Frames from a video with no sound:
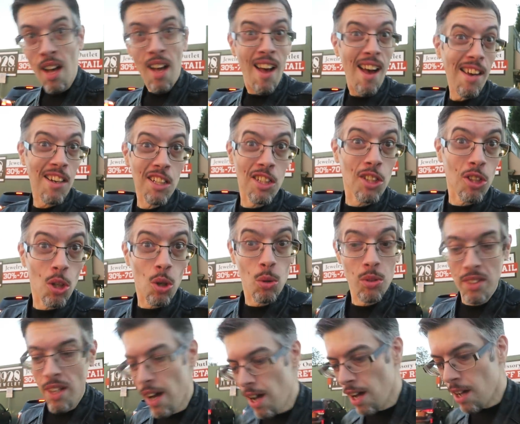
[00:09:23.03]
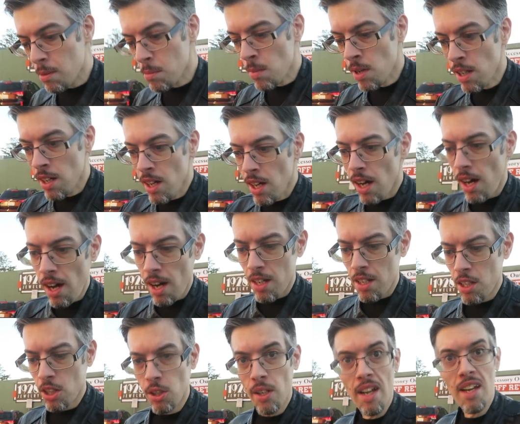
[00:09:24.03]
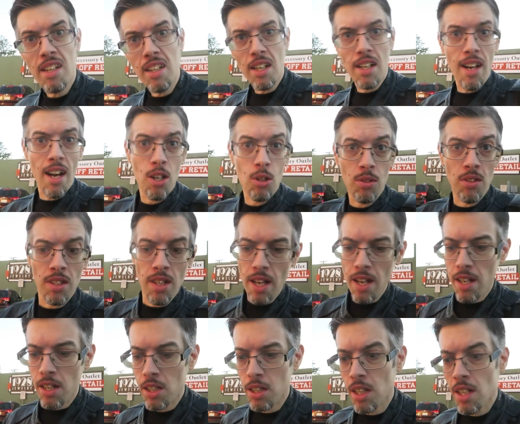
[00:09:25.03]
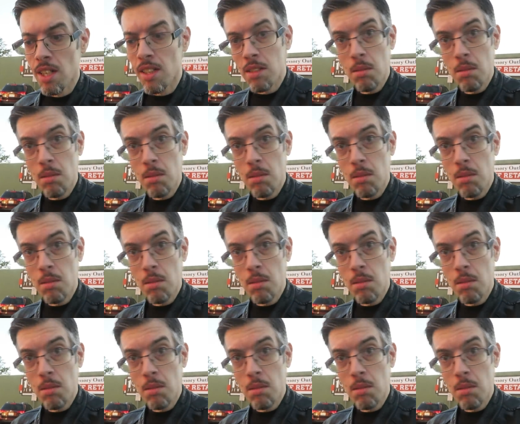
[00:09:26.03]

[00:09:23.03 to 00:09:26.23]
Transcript: Had a good old time, uh, you know, hanging out in there.